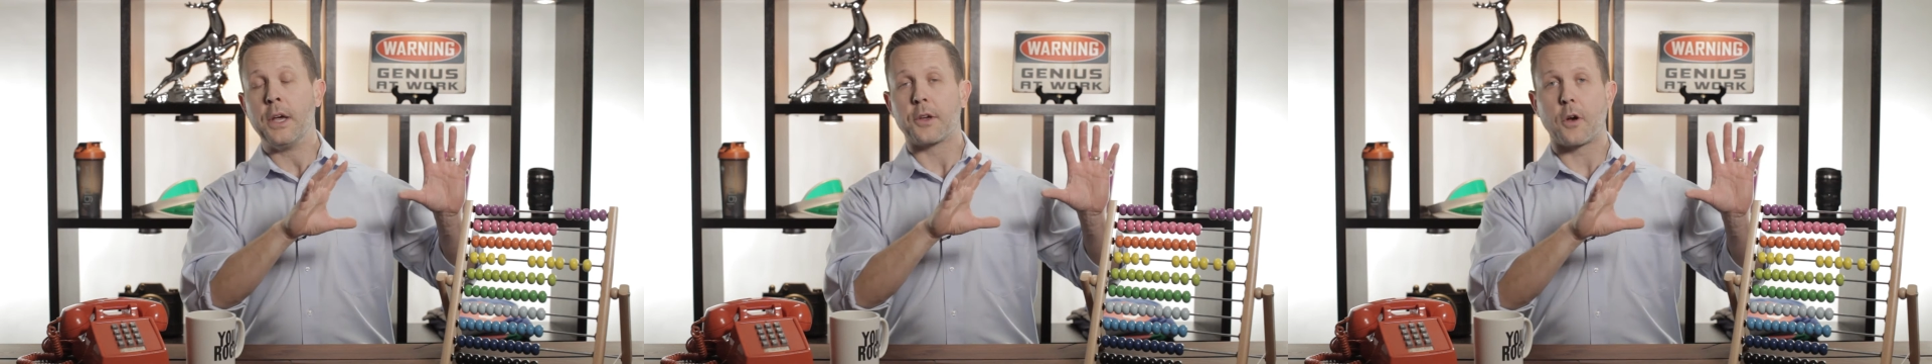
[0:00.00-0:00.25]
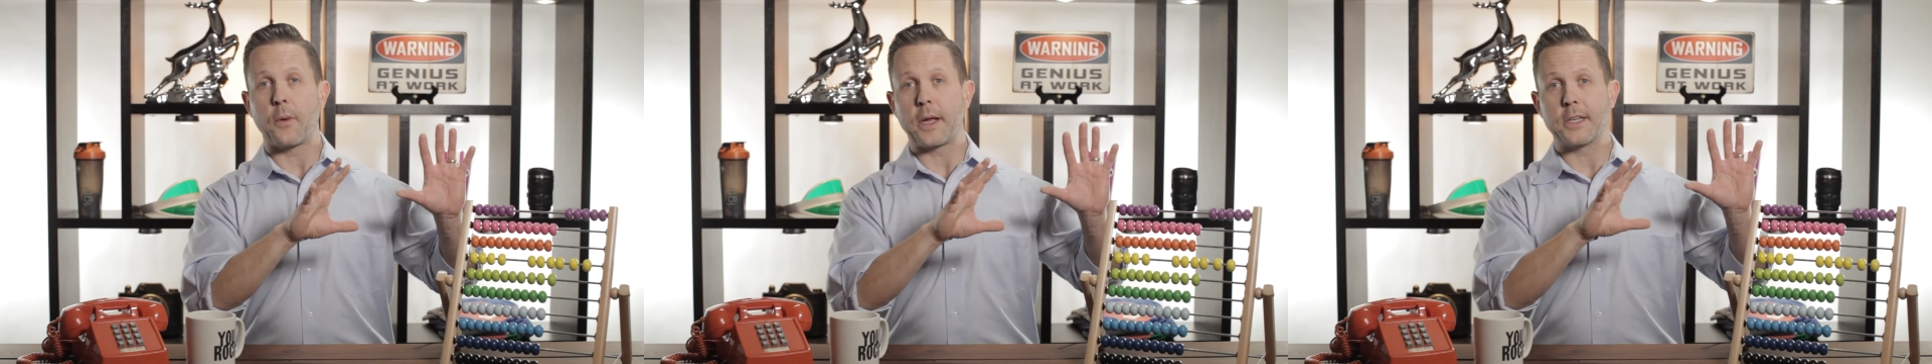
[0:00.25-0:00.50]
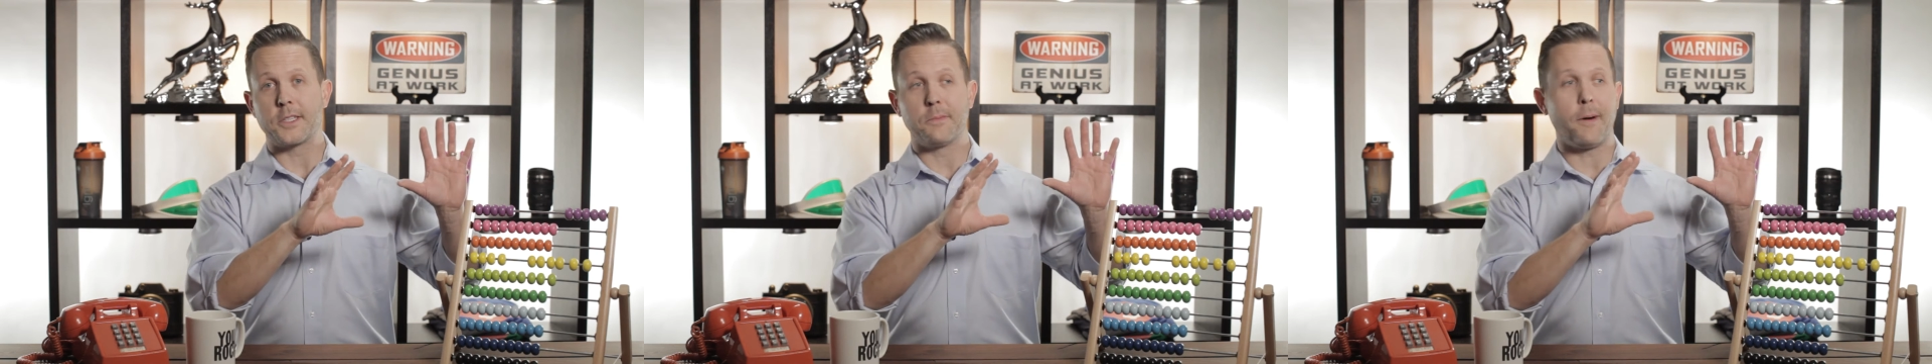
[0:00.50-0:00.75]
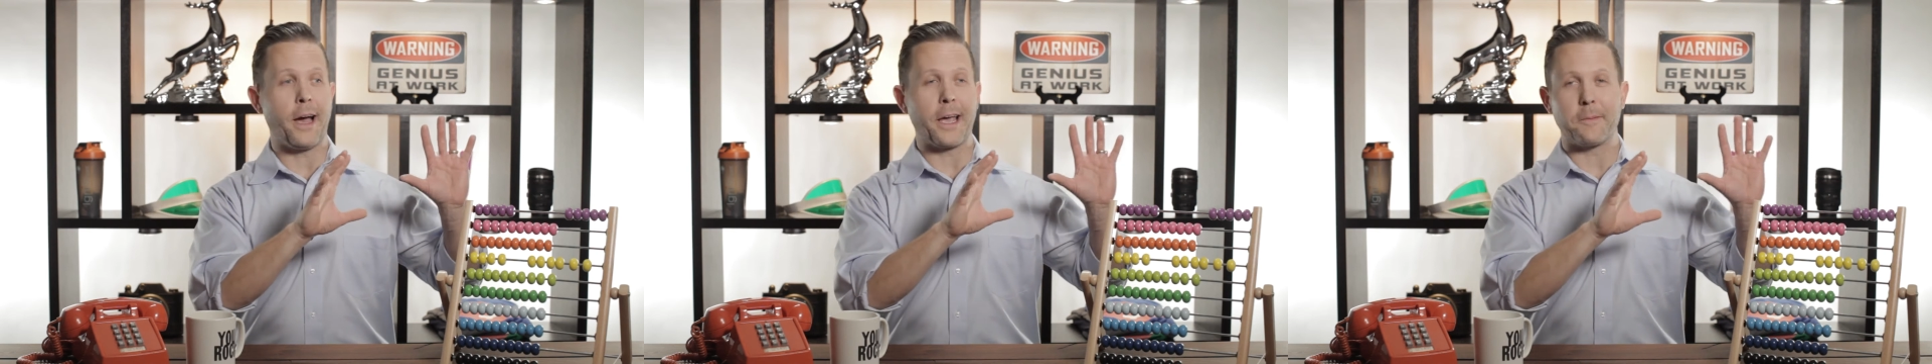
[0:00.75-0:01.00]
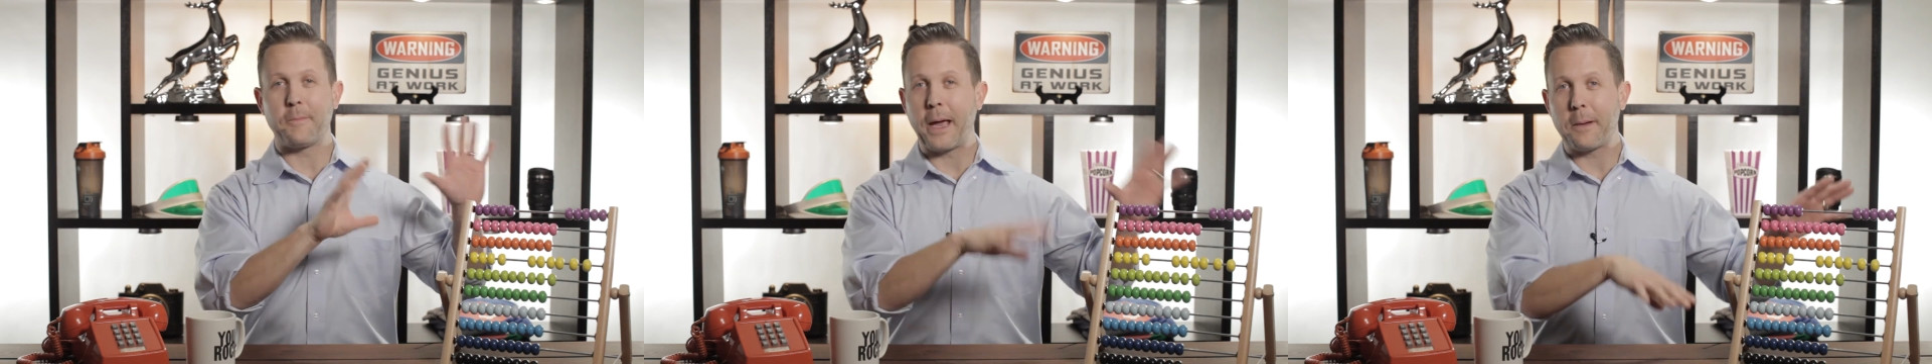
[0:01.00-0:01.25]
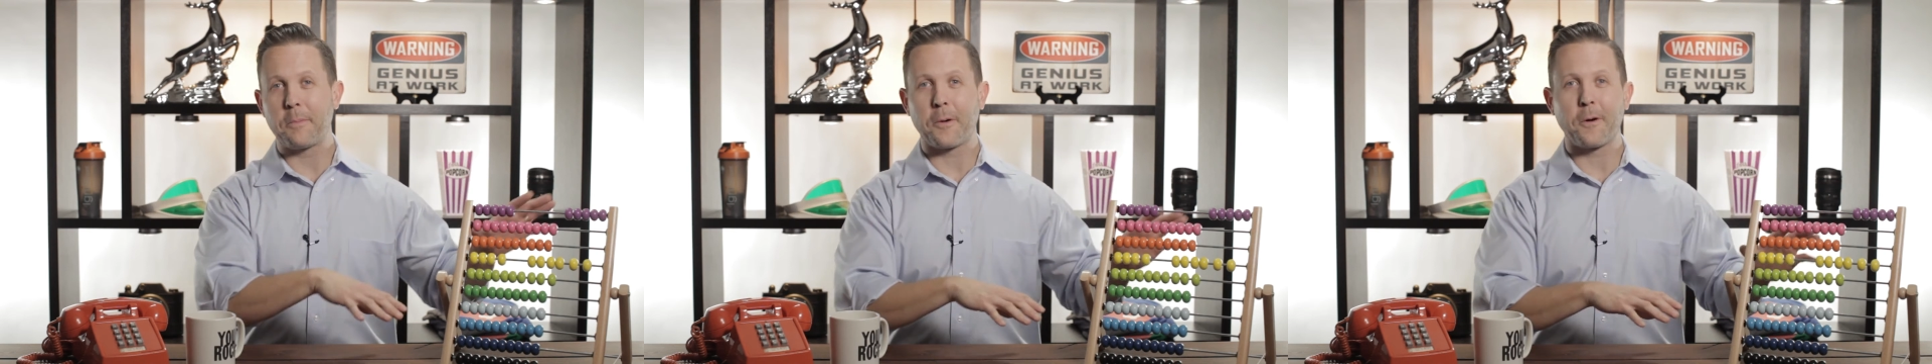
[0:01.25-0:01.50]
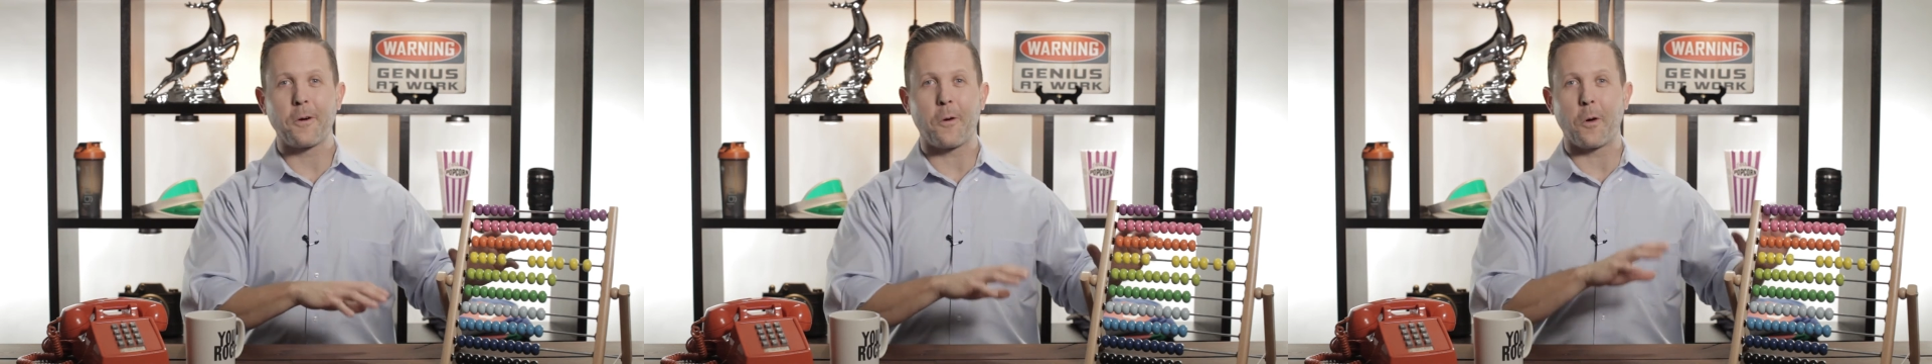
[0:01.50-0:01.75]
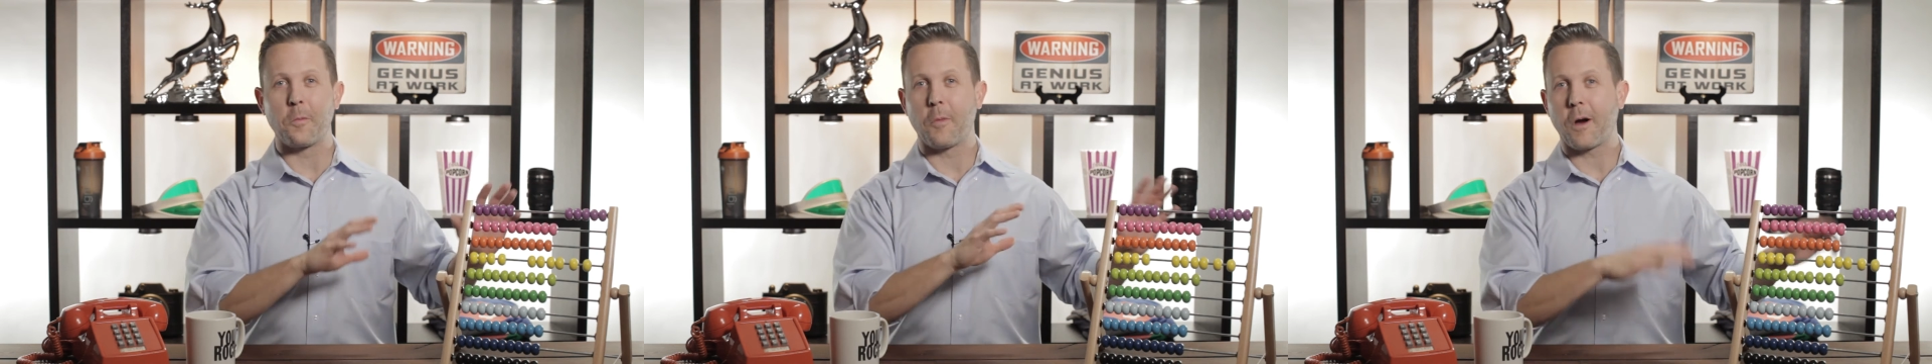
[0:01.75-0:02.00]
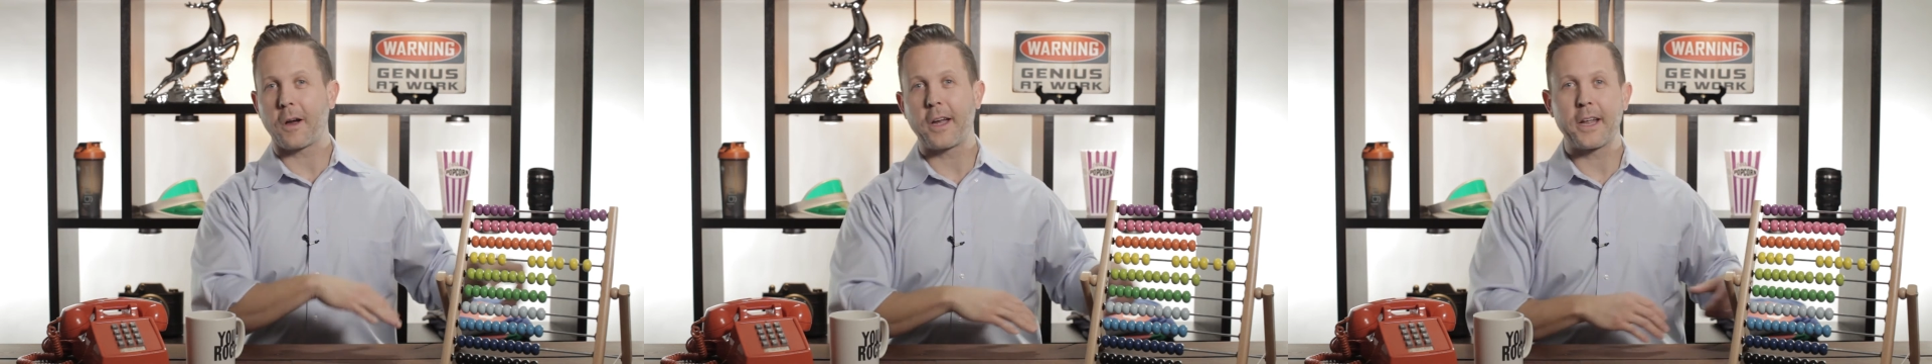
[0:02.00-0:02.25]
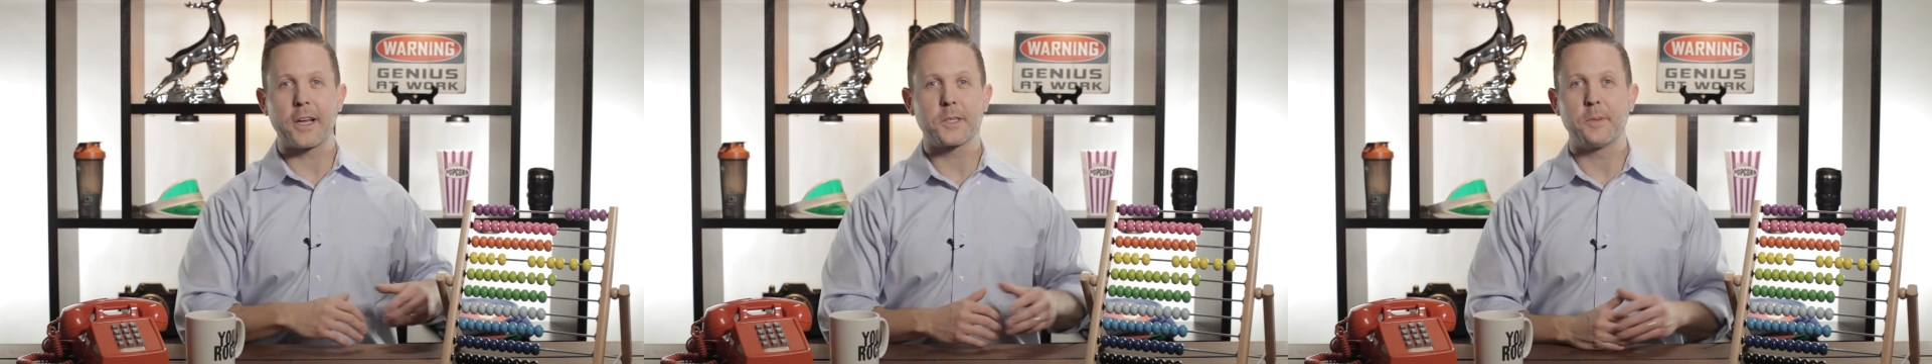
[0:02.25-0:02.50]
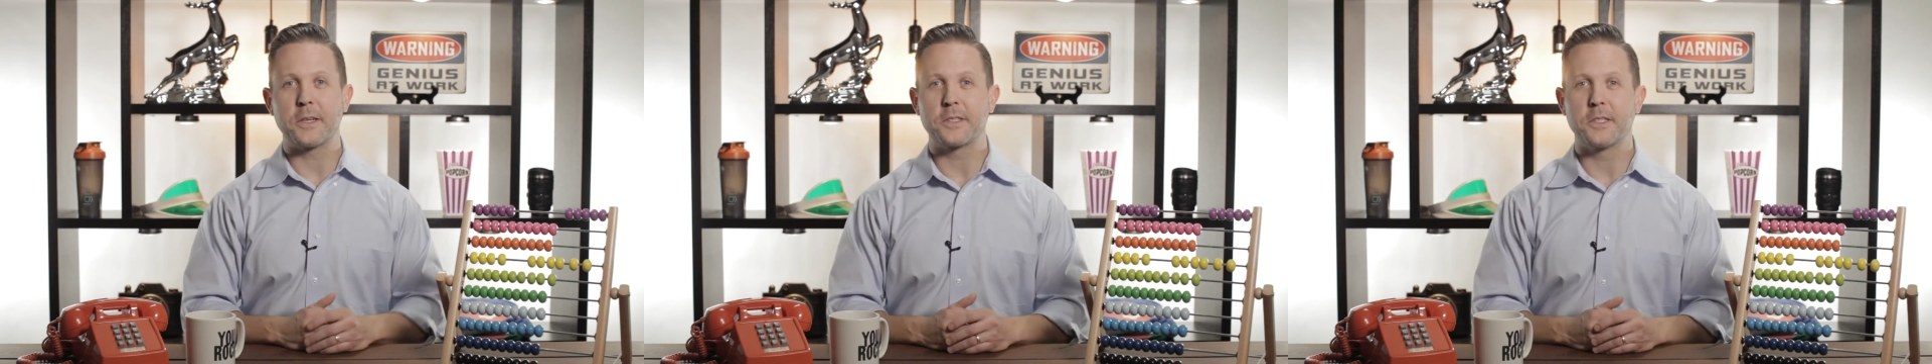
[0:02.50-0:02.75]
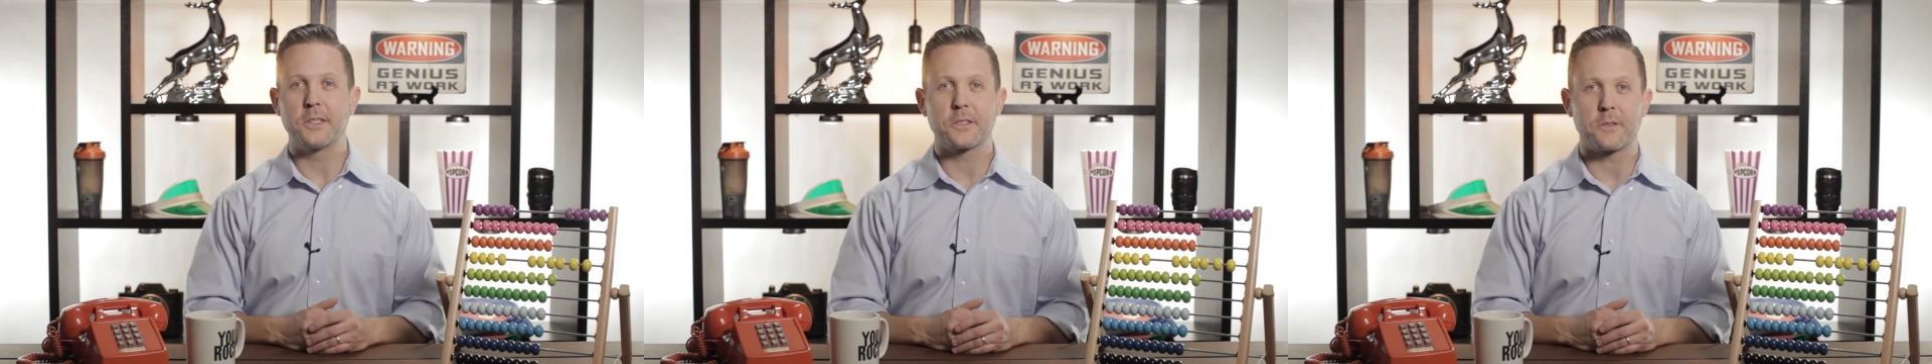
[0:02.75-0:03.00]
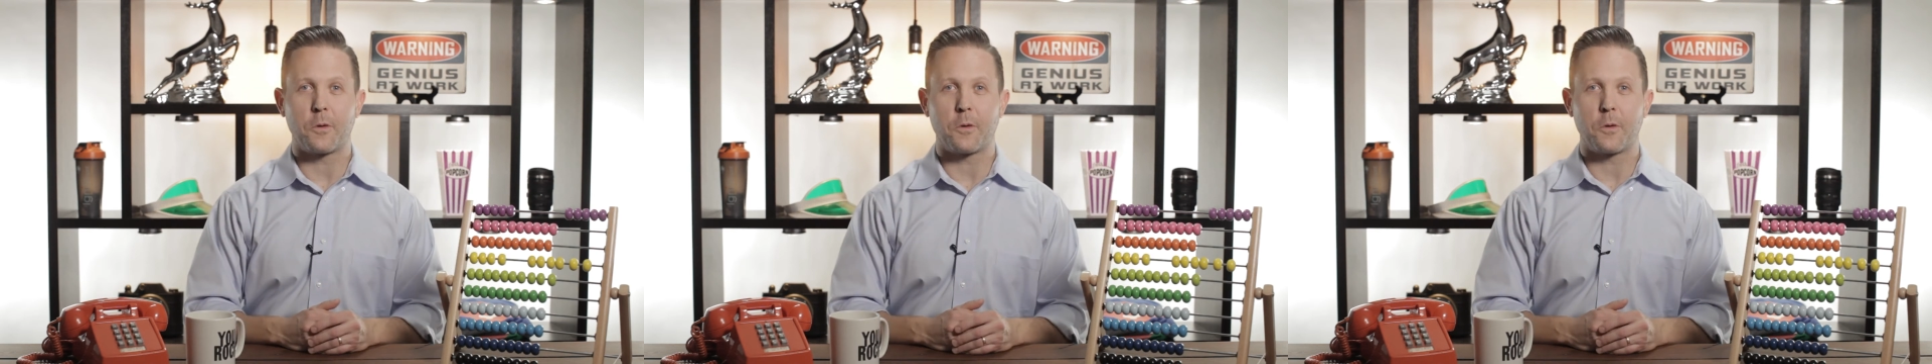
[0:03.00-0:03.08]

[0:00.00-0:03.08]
going into buying paper or marketing expenses,